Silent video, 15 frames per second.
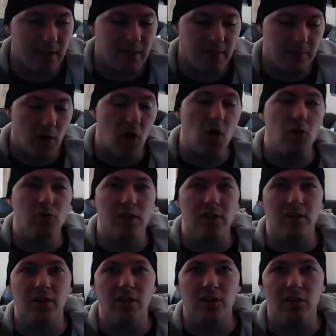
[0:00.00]
pose that
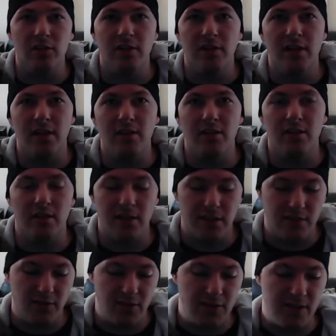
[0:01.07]
you can do,
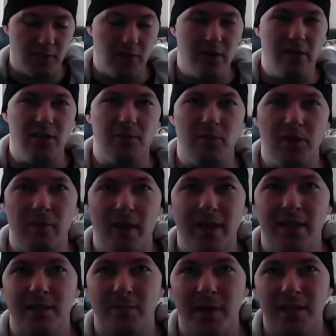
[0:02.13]
that's very similar to this, but you're
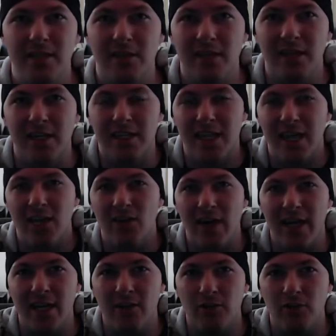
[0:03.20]
basically going to take your
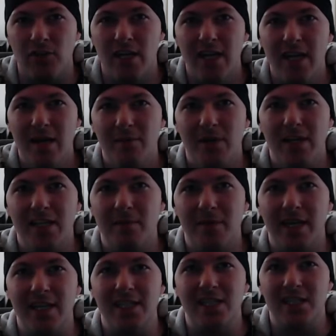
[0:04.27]
ankles, place them
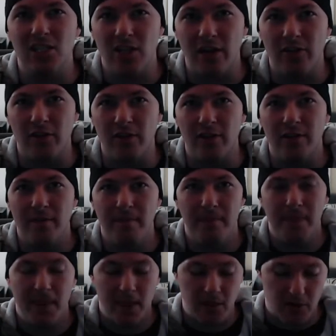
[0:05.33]
against each other.
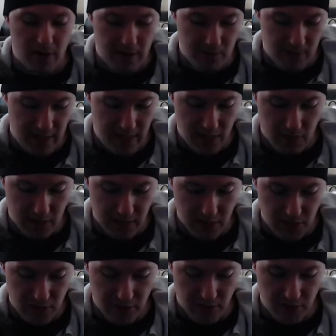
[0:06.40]
One ankle
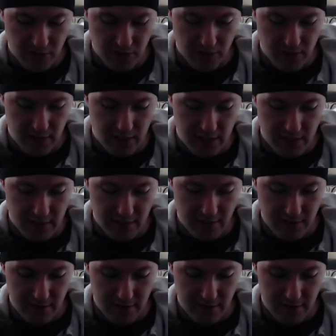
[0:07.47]
against your